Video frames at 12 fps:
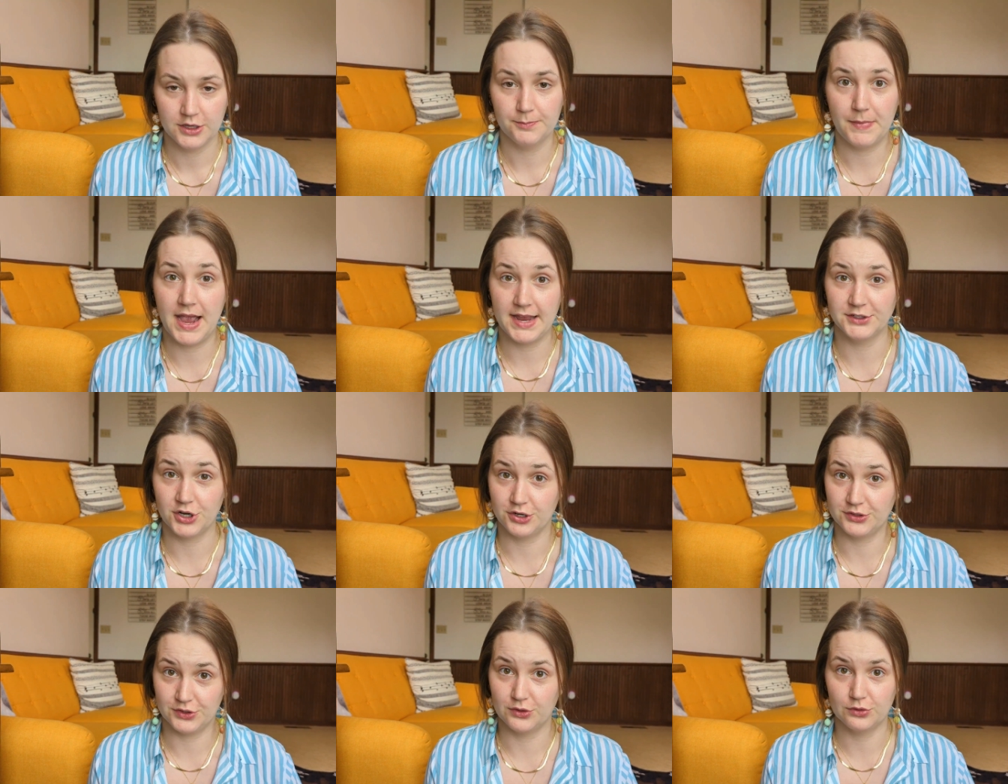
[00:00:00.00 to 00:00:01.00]
my
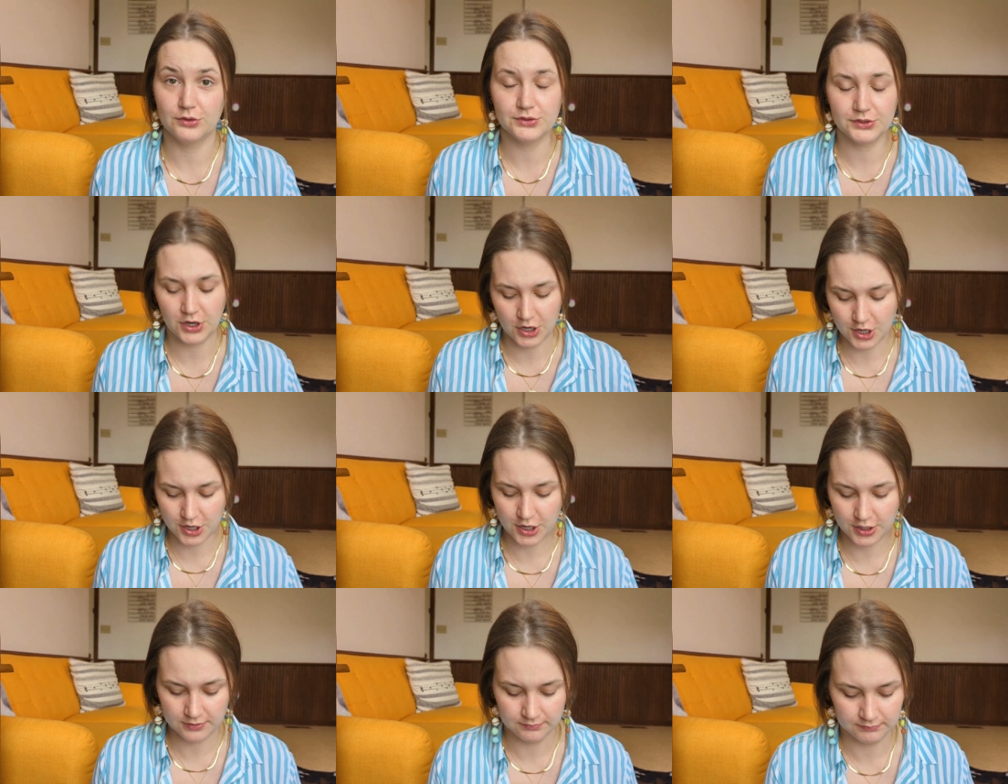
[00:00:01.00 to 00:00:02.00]
dark circles
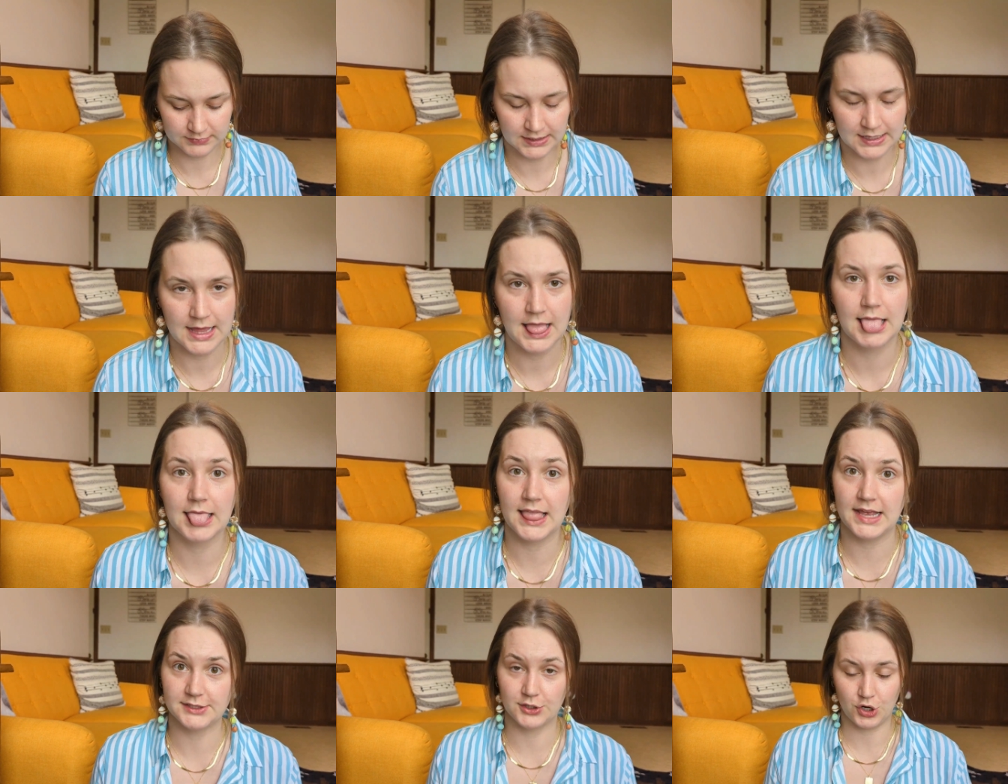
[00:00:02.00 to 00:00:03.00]
are
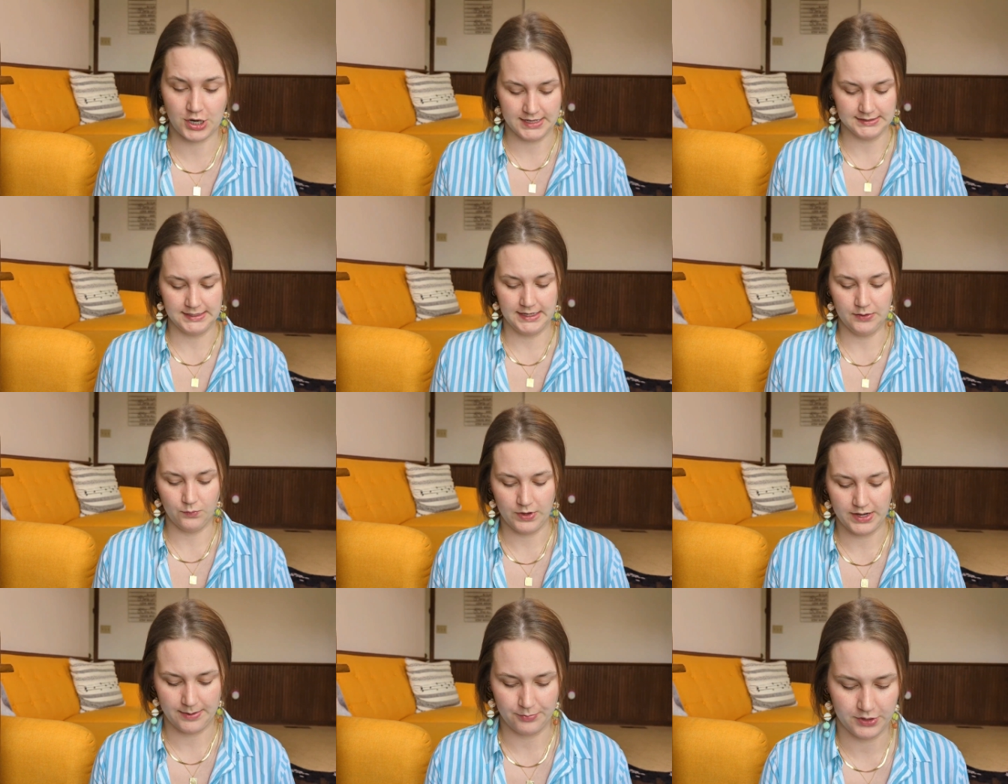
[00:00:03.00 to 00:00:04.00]
less crazy
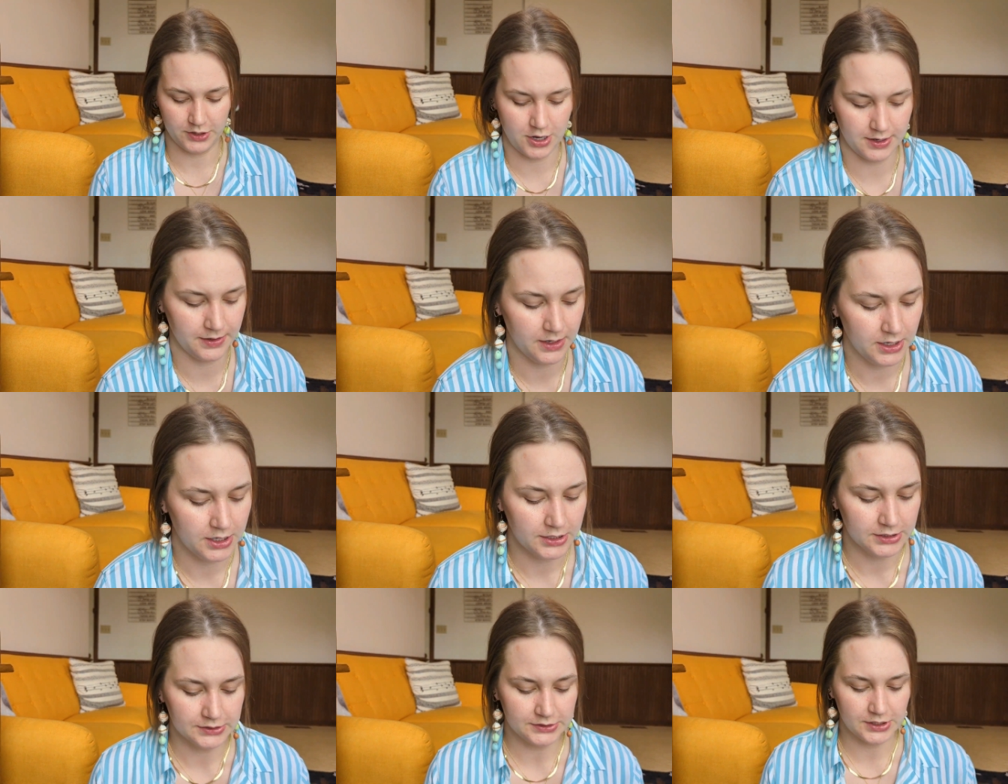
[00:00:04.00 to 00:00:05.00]
when I put it on.
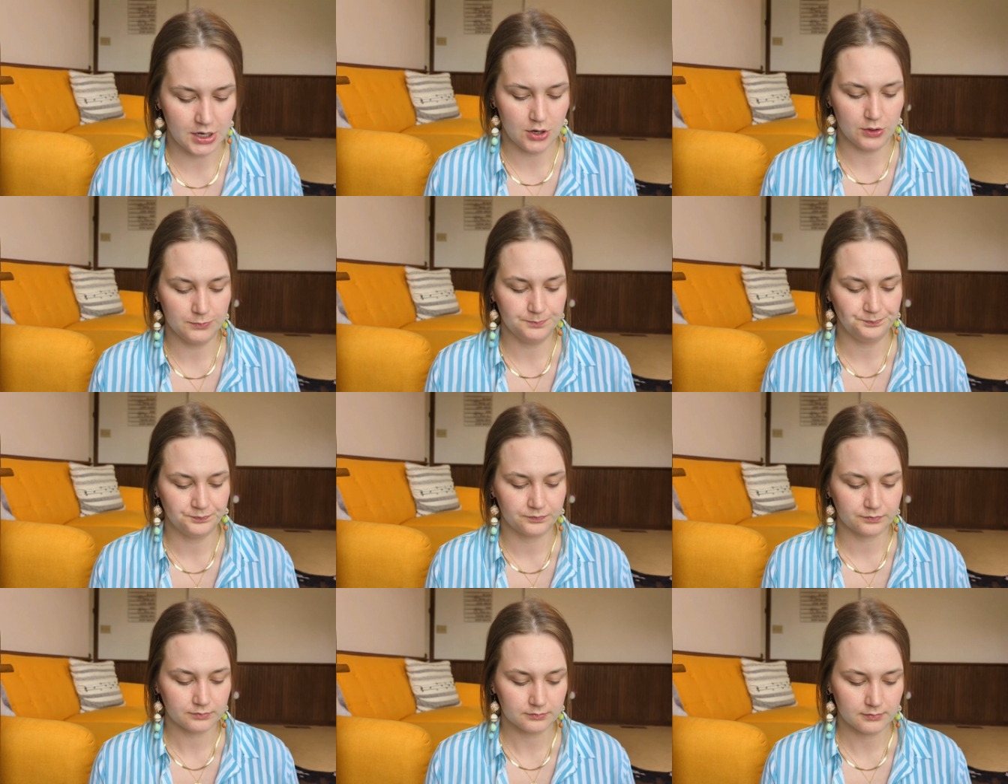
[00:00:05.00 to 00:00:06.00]
So
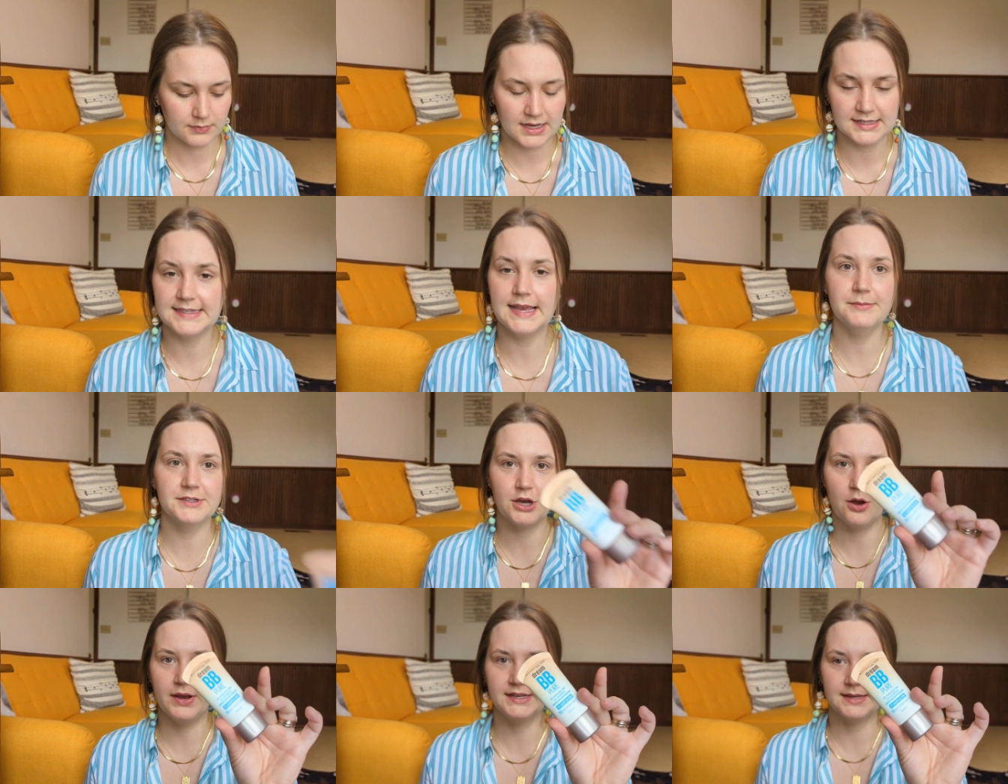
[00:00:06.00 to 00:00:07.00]
same as
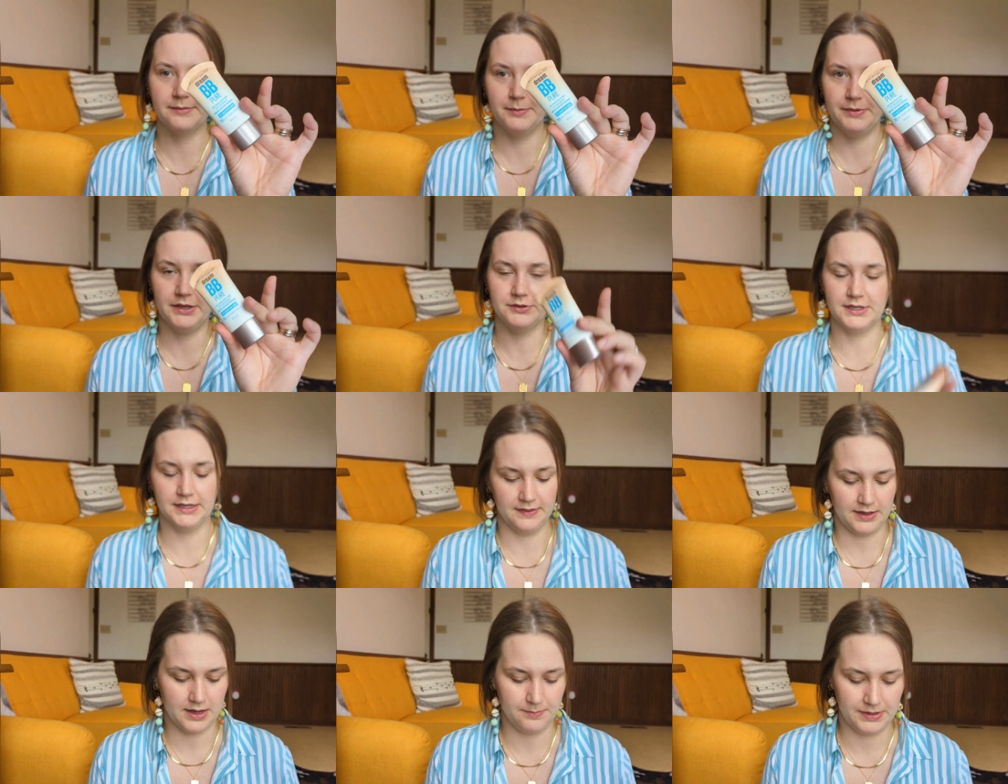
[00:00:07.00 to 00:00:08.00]
always, I'm going to be using
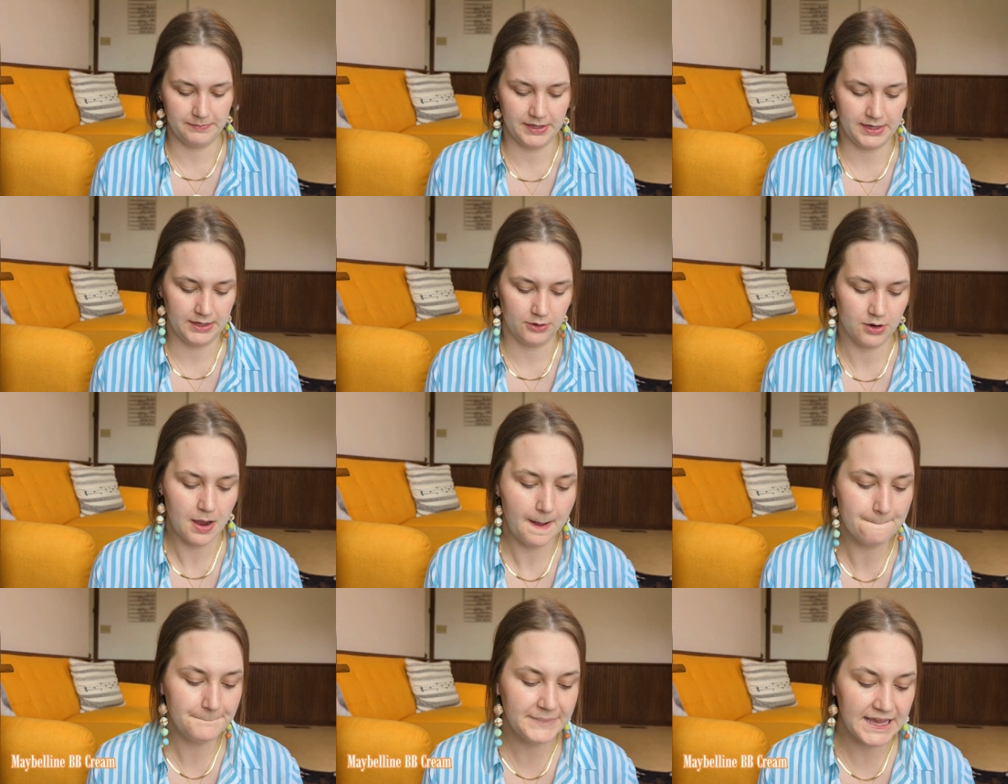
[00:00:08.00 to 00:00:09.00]
the
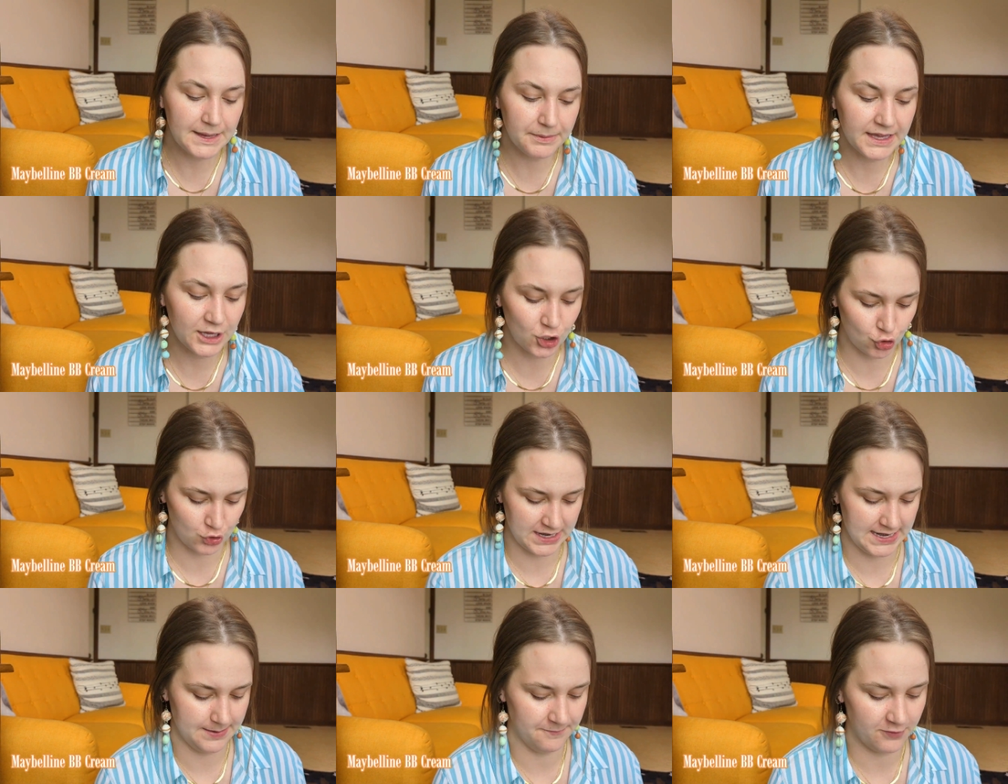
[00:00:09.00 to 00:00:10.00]
BB
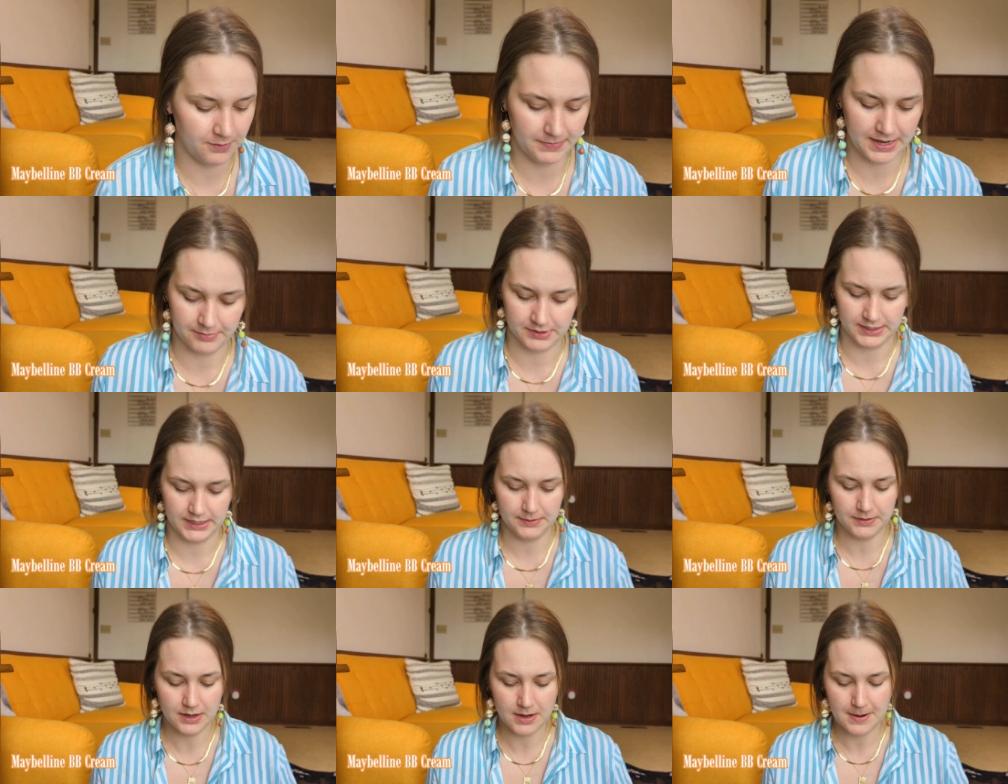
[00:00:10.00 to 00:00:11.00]
Cream from
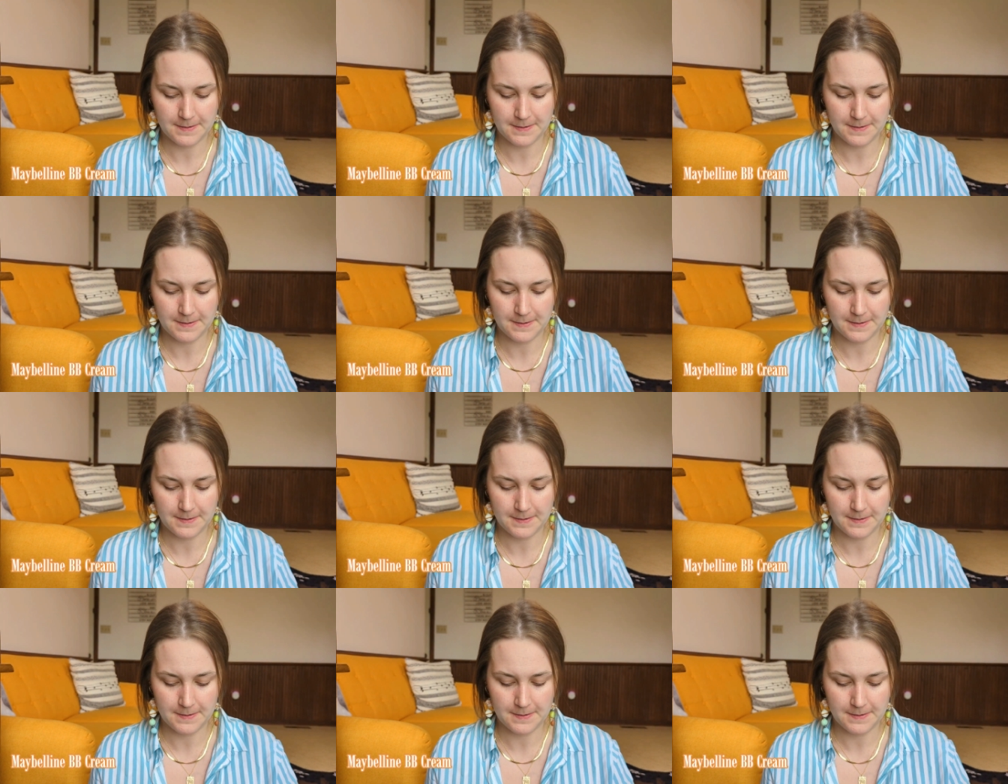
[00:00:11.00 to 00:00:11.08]
Maybelline,